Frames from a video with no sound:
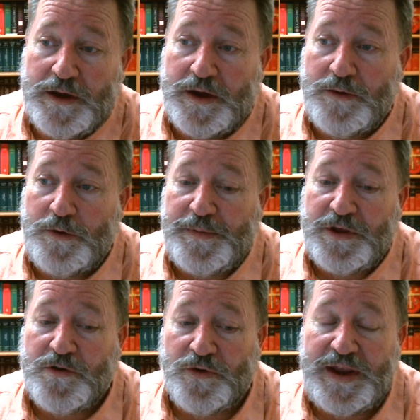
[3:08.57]
What would be
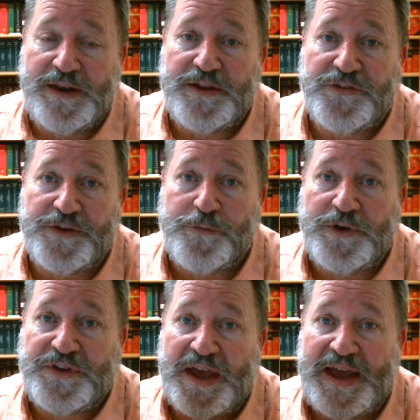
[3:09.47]
great is if
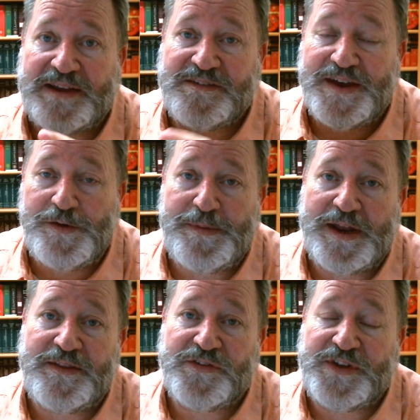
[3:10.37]
we taxed
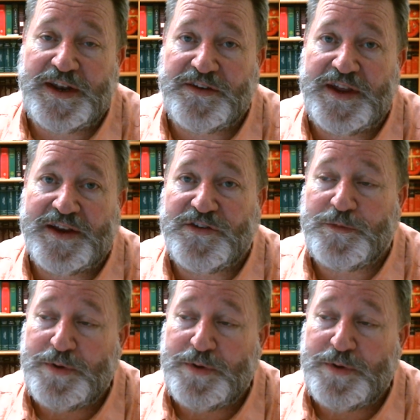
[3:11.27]
everybody in the state of Texas,